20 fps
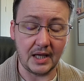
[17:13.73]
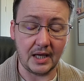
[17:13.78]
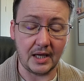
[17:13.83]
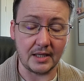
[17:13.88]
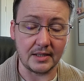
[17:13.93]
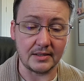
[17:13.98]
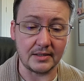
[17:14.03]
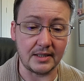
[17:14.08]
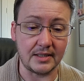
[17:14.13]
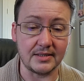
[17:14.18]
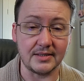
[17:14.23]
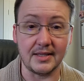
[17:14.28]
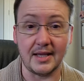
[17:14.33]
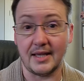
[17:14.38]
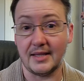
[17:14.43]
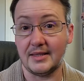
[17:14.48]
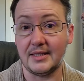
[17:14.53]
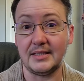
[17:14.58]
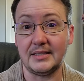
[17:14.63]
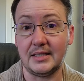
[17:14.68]
And, and
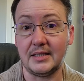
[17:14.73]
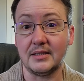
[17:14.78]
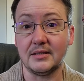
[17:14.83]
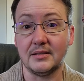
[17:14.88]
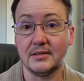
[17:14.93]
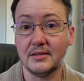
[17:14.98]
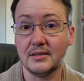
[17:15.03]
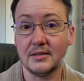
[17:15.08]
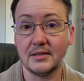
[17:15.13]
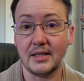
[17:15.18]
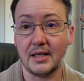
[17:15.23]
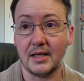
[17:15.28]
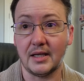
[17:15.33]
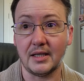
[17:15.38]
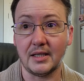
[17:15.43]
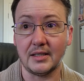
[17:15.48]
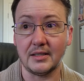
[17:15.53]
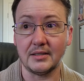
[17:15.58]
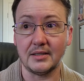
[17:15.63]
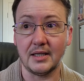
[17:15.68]
and they did.
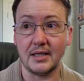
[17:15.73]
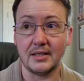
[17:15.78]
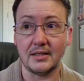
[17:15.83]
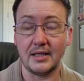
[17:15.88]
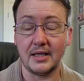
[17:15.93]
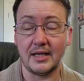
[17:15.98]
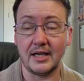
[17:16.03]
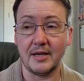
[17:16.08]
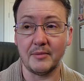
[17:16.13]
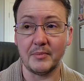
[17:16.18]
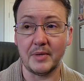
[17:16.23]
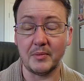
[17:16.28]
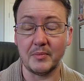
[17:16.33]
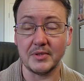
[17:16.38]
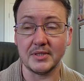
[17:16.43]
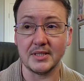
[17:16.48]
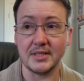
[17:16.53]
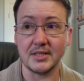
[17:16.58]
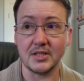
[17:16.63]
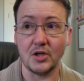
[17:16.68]
They, they they kept my
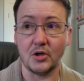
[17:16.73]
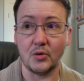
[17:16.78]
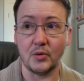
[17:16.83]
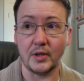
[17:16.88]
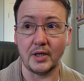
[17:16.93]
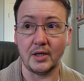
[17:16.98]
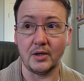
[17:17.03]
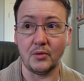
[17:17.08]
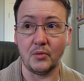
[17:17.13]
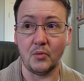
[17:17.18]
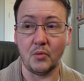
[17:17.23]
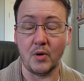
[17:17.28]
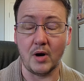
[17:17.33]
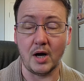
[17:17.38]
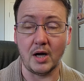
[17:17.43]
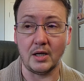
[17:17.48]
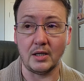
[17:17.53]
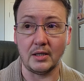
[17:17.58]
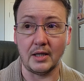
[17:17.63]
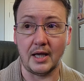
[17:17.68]
business going
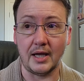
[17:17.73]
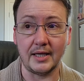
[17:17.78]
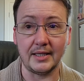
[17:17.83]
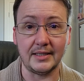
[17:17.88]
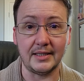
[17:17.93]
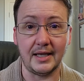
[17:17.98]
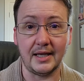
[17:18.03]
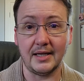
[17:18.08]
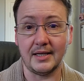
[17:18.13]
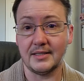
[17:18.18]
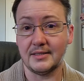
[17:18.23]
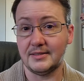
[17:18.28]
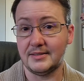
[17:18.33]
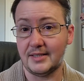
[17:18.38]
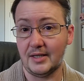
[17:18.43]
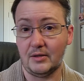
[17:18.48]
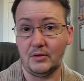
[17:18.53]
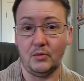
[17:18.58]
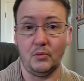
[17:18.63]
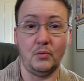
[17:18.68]
while I
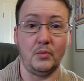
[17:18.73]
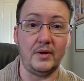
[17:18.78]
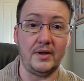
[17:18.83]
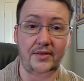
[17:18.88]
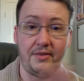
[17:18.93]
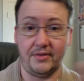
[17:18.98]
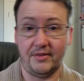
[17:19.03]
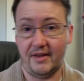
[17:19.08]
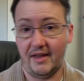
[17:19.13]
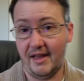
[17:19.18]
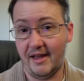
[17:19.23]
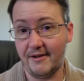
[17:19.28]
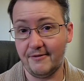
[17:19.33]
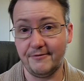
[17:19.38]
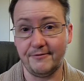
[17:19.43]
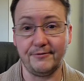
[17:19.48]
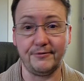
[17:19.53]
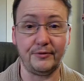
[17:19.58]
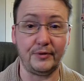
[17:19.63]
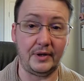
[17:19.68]
dealt with
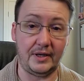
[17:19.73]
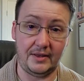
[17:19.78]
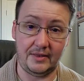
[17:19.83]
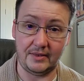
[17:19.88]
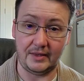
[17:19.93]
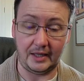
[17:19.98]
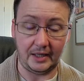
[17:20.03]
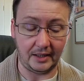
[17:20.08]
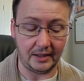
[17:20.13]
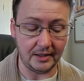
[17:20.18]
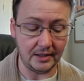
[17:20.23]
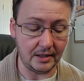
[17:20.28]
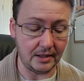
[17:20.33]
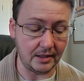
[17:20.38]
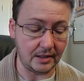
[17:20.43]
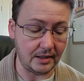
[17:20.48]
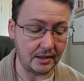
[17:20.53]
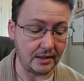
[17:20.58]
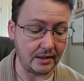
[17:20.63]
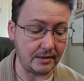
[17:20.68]
everything.
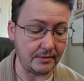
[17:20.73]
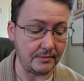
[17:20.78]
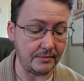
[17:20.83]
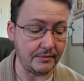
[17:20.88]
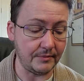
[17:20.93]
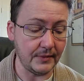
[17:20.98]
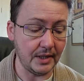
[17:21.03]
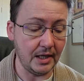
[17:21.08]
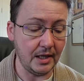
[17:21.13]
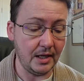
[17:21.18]
Um,